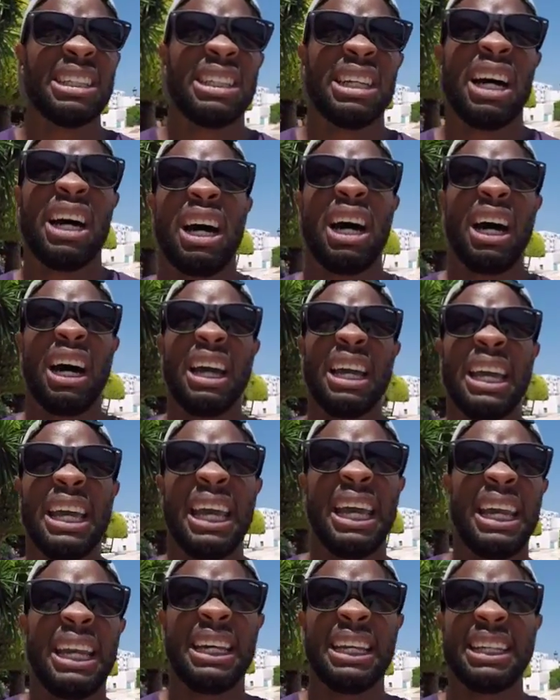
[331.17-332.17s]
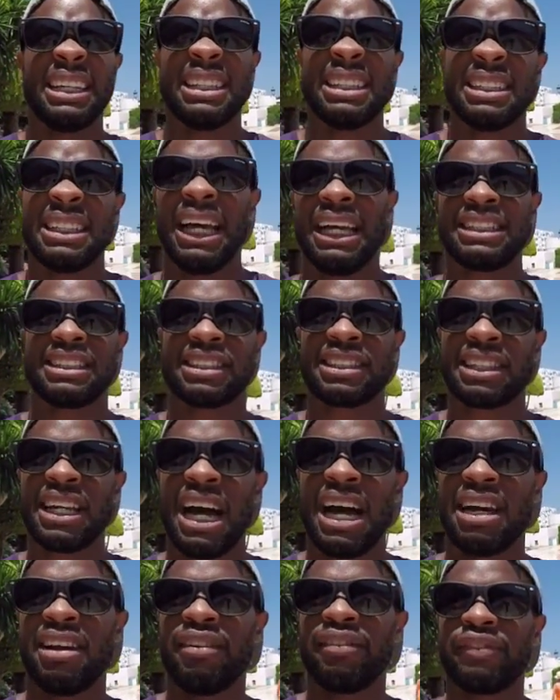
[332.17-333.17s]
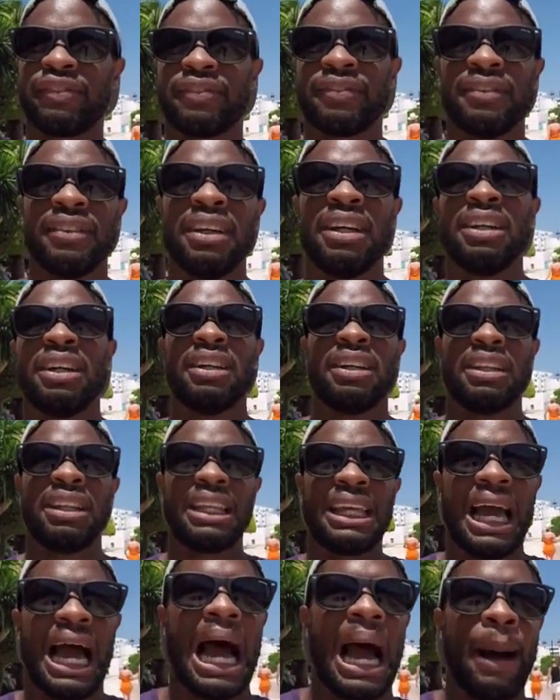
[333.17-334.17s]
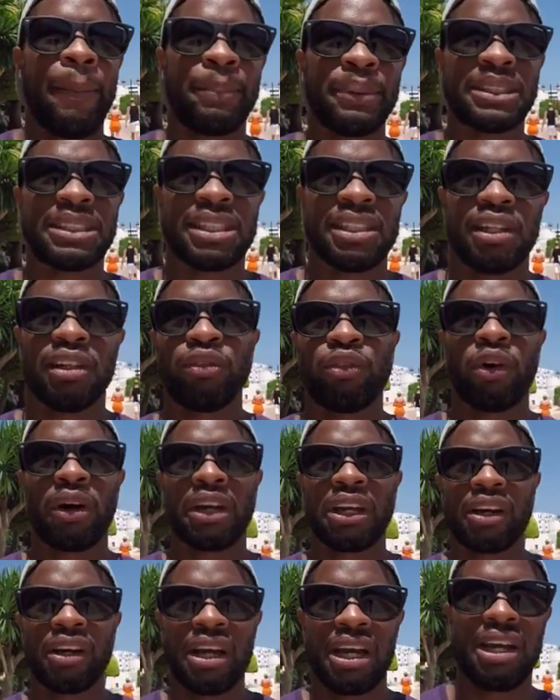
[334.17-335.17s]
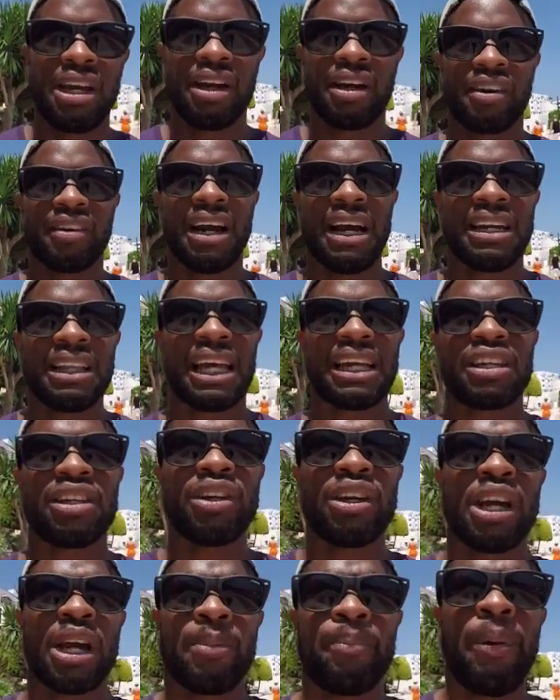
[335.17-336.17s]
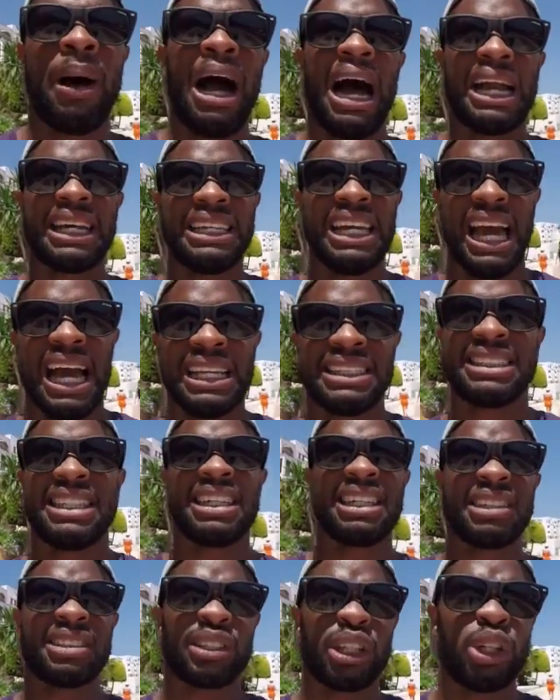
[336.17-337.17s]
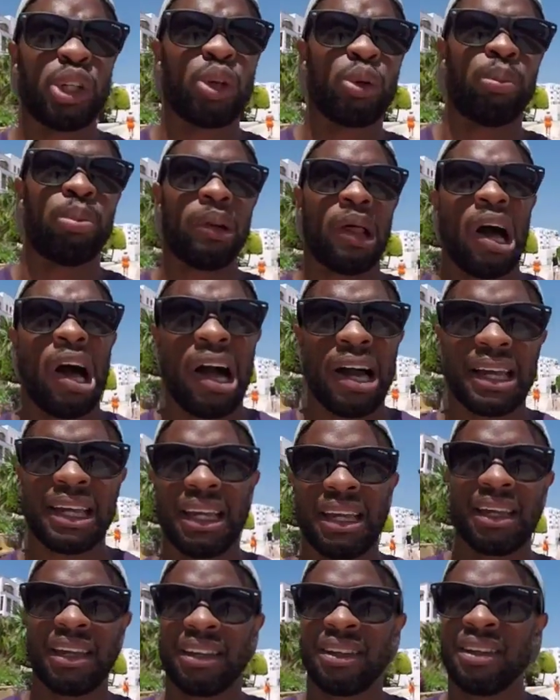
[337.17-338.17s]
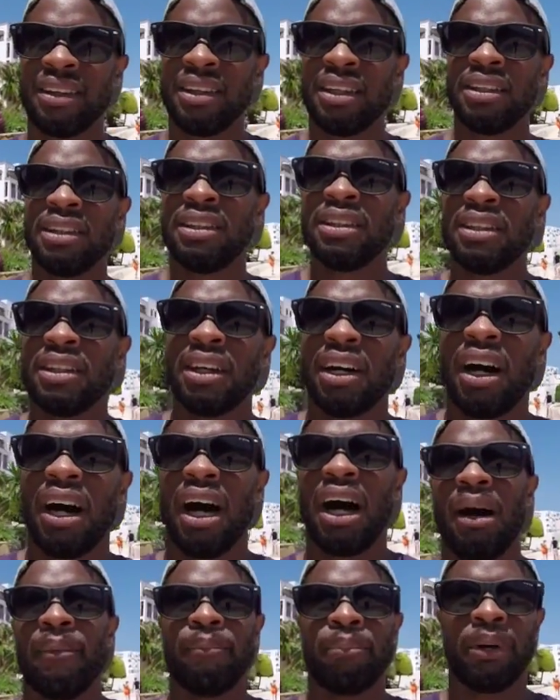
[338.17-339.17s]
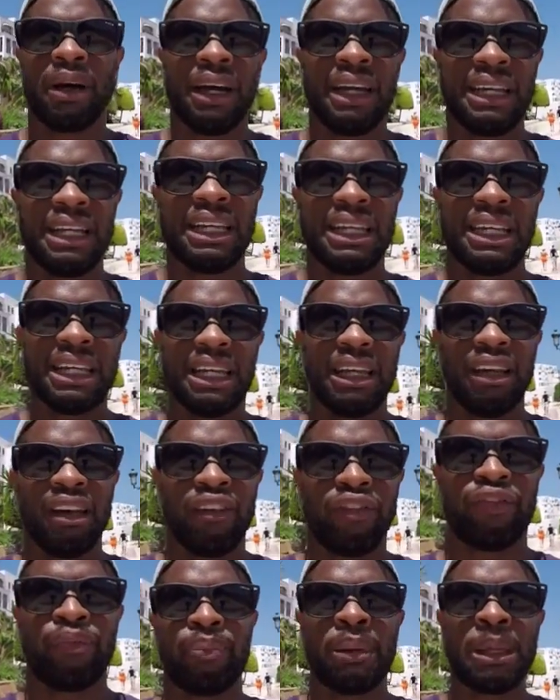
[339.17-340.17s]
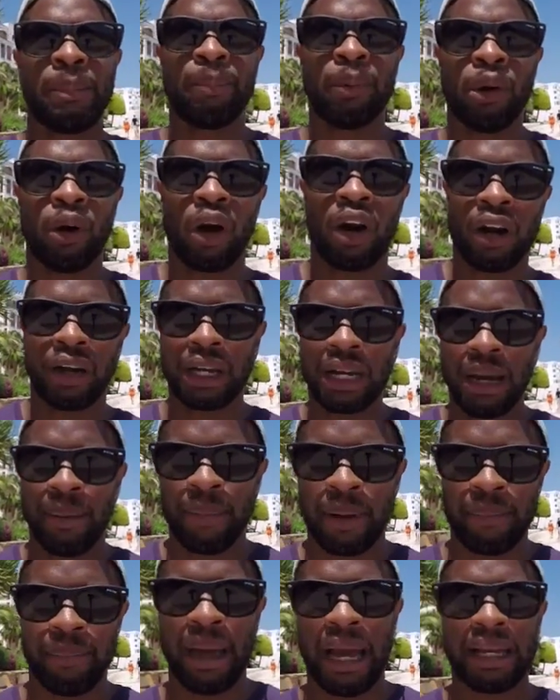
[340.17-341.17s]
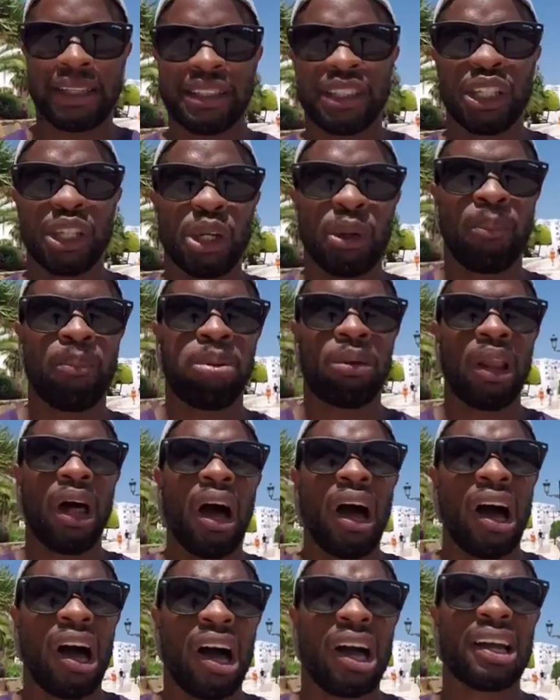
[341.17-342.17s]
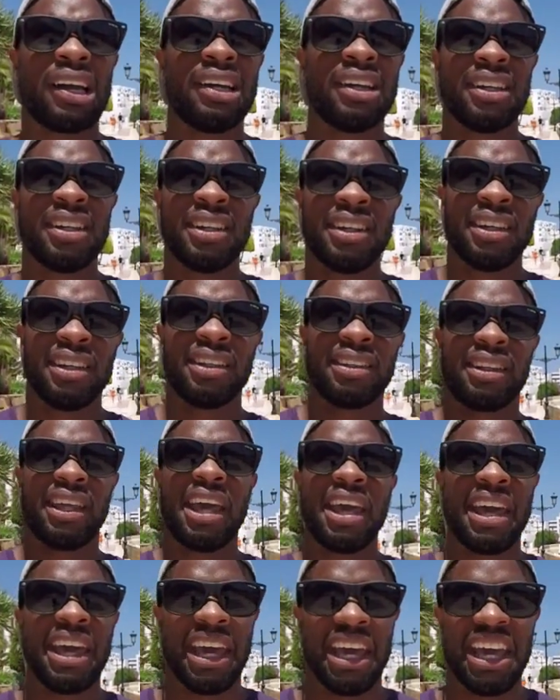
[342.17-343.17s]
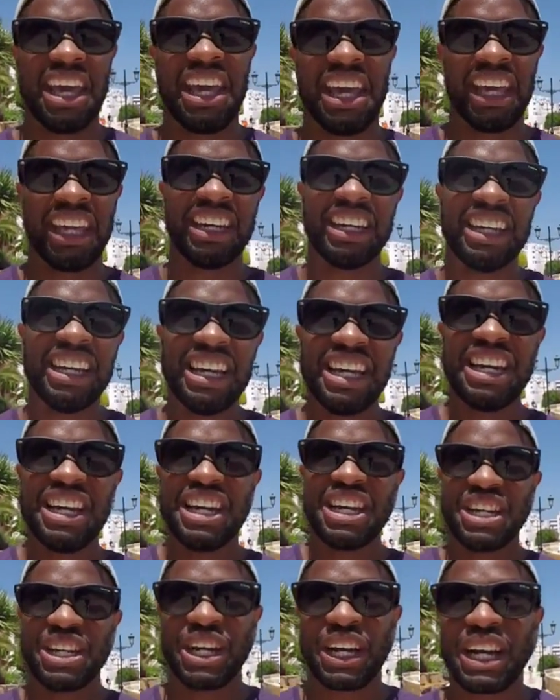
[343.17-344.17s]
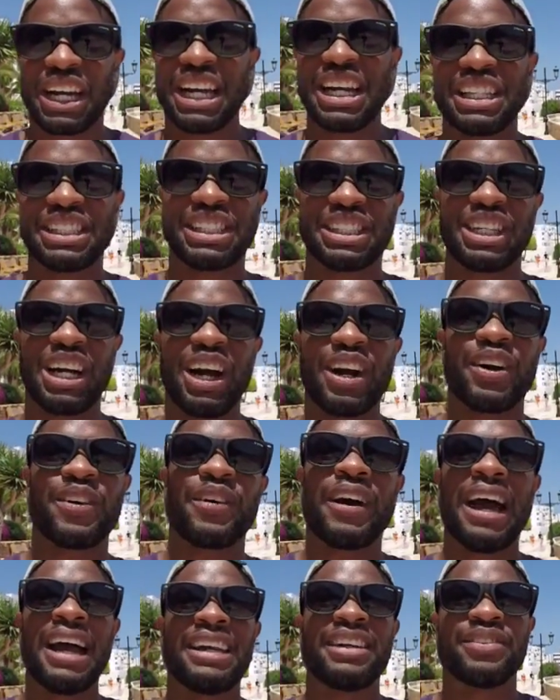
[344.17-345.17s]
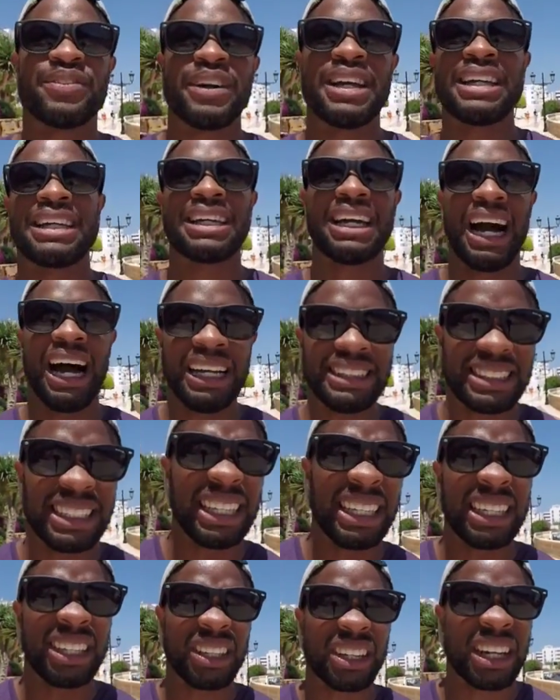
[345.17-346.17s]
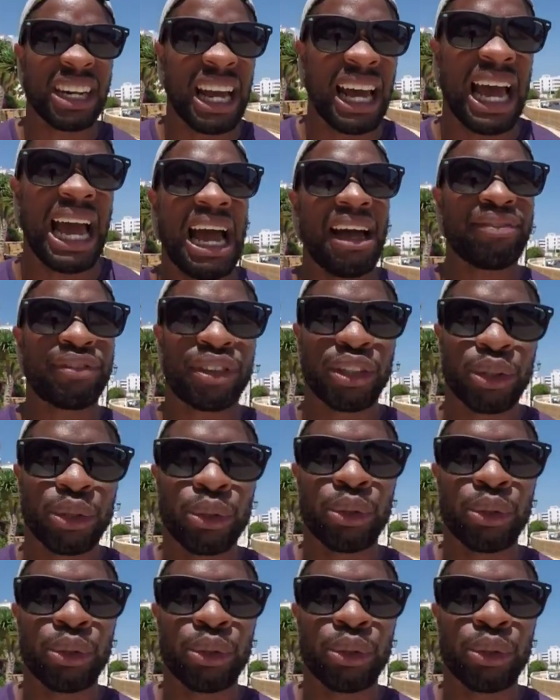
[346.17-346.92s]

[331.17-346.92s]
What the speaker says: and that's kind of the opposite of what you're hearing, right? Like, you hear podcasting is the new blogging, but if people aren't coming back to your blog, then you're gonna start writing written content. You're gonna have to,